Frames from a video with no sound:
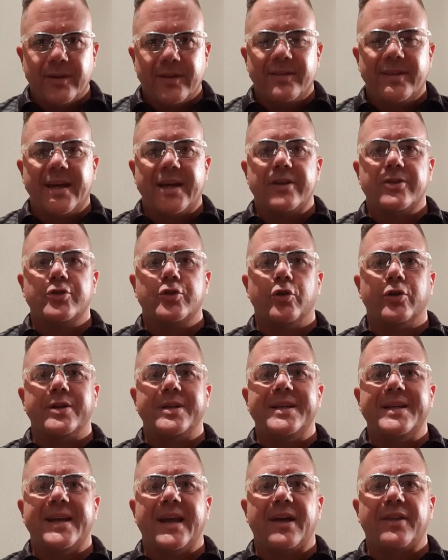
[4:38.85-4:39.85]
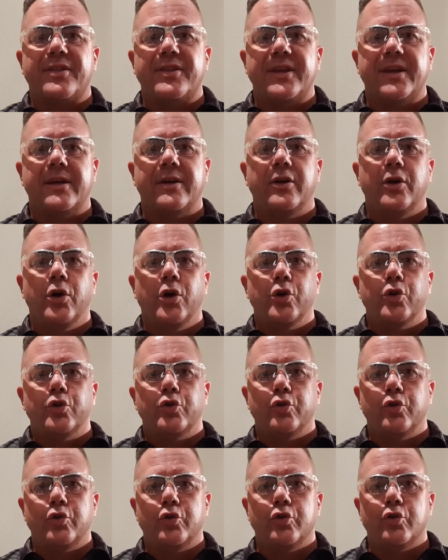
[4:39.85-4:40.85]
That has got nothing
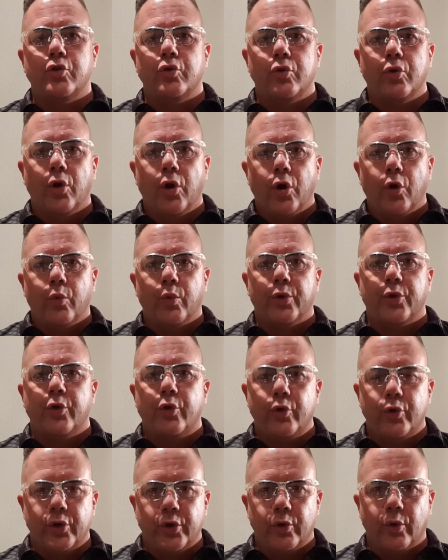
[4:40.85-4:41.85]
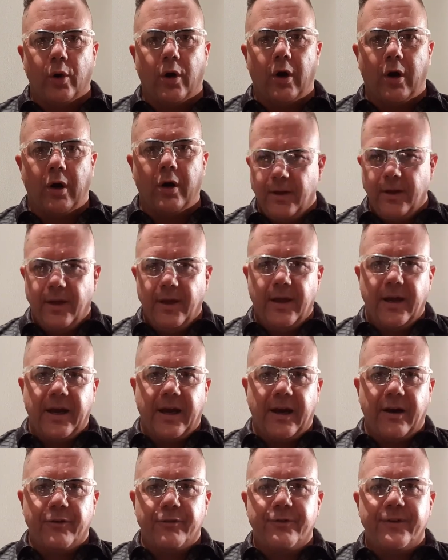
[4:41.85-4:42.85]
to do with who you are.
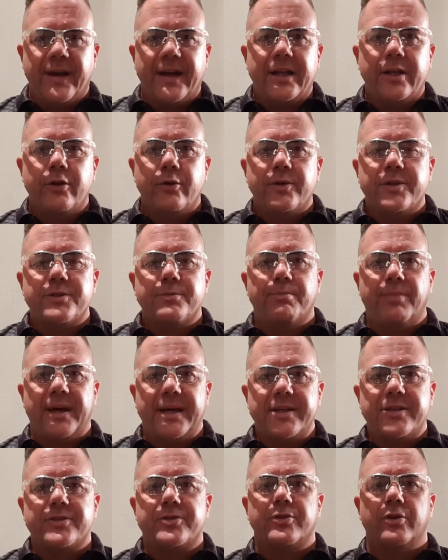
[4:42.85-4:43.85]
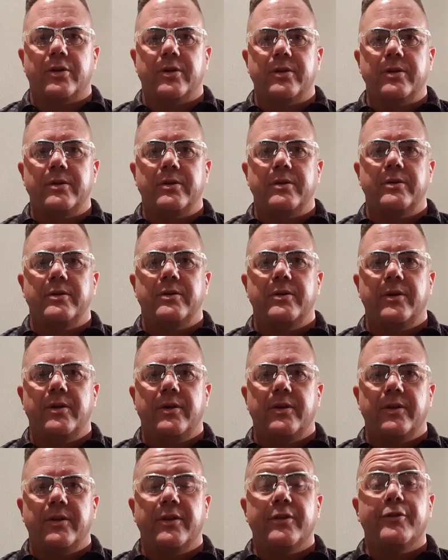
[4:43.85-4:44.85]
Our value is based on
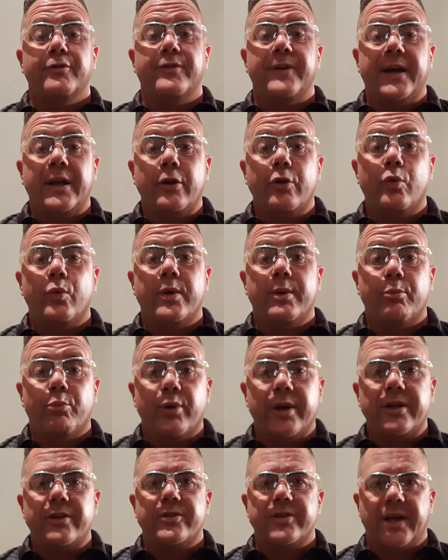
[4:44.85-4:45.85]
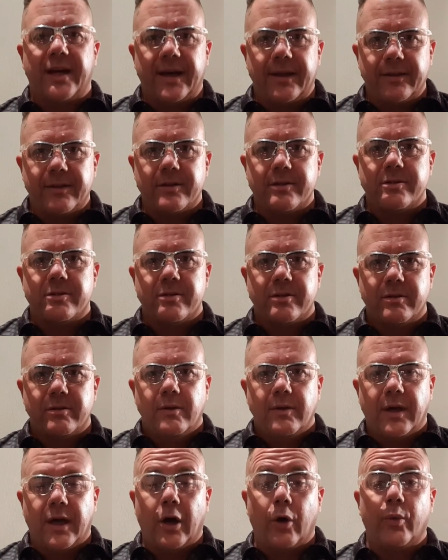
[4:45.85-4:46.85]
the value we bring to others,
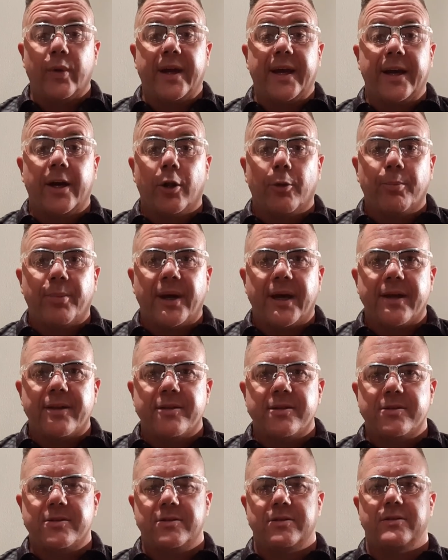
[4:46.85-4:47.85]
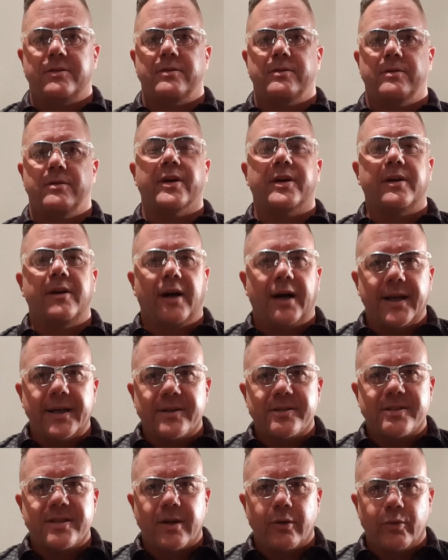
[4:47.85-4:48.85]
how we help others,
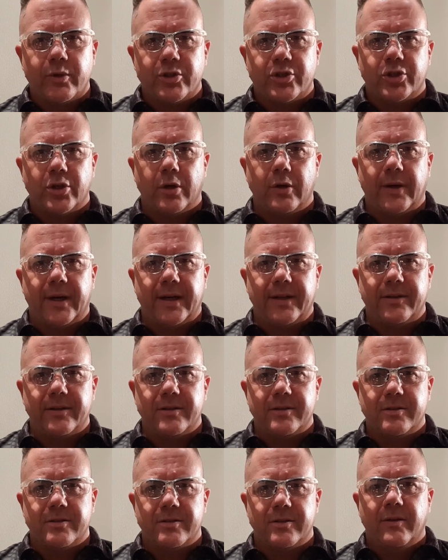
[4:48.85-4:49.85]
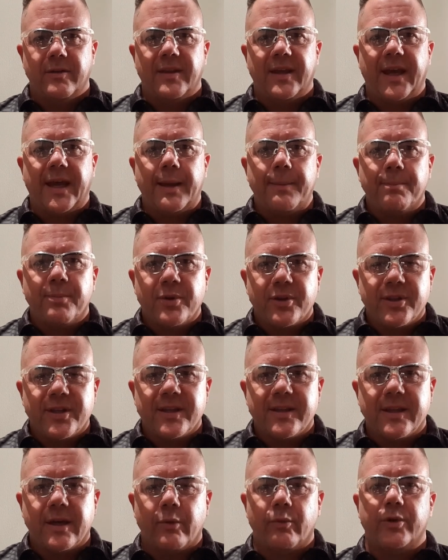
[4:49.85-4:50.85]
kindness that we show others, the empathy
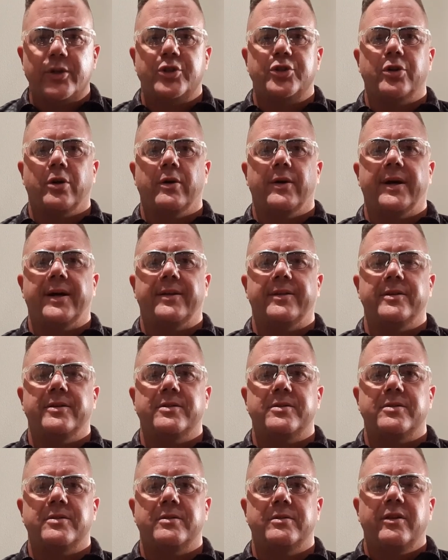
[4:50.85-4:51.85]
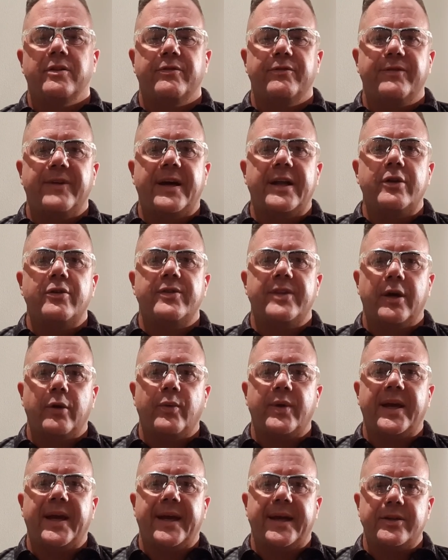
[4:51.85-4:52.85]
that we show others, the value that
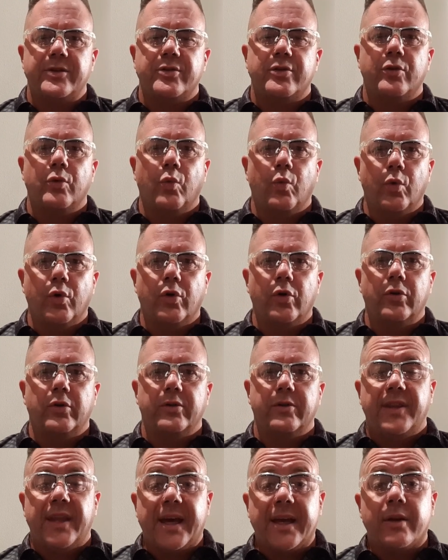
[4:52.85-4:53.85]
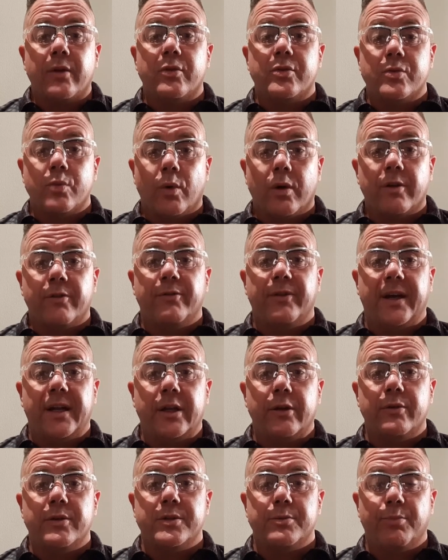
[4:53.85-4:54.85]
we add to the world. That is what
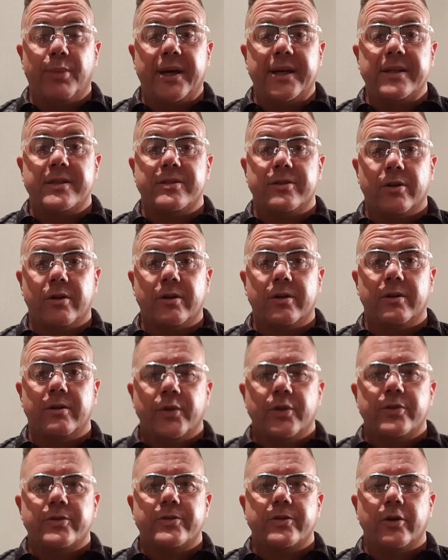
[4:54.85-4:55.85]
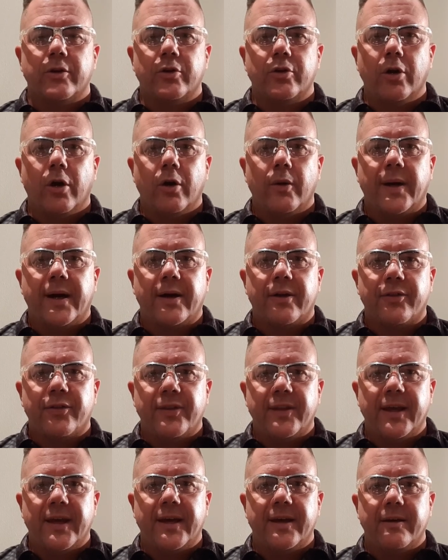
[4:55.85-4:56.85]
value is based on. So go out
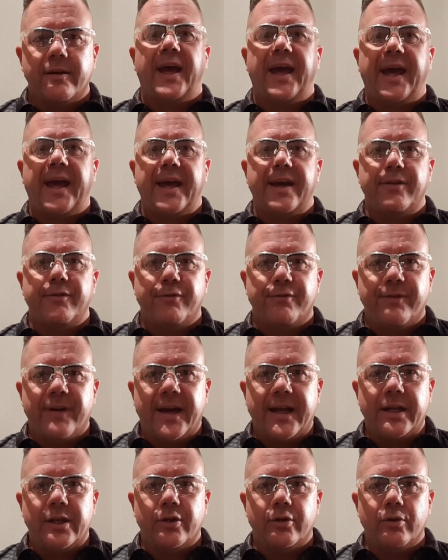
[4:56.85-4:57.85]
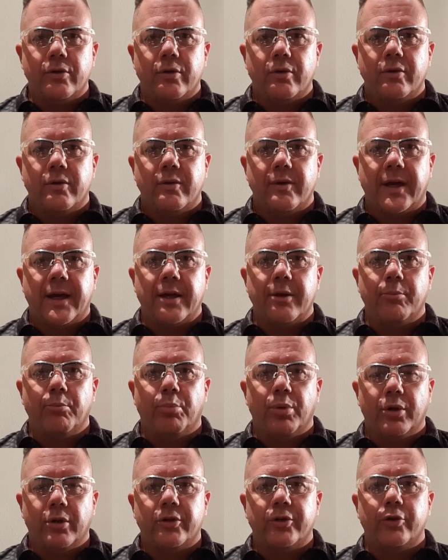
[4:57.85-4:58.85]
there, add value, and
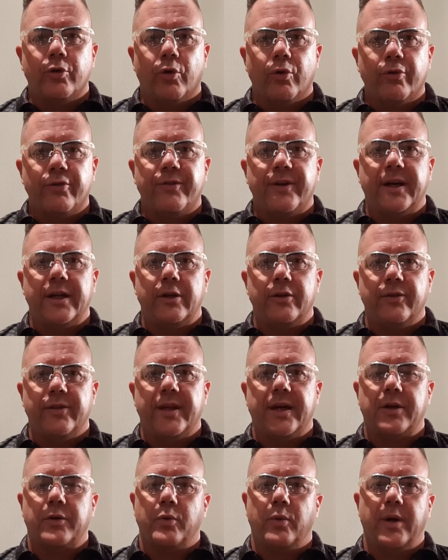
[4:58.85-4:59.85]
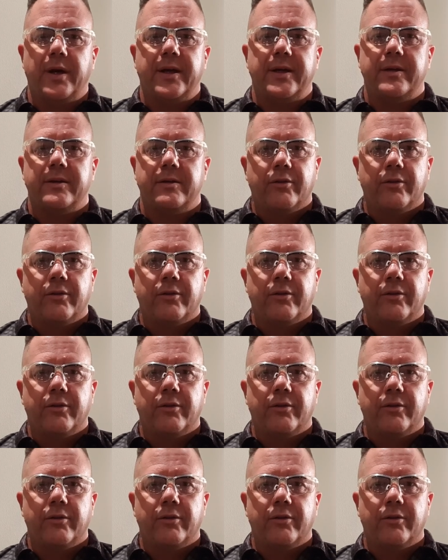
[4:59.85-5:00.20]
build your value that way.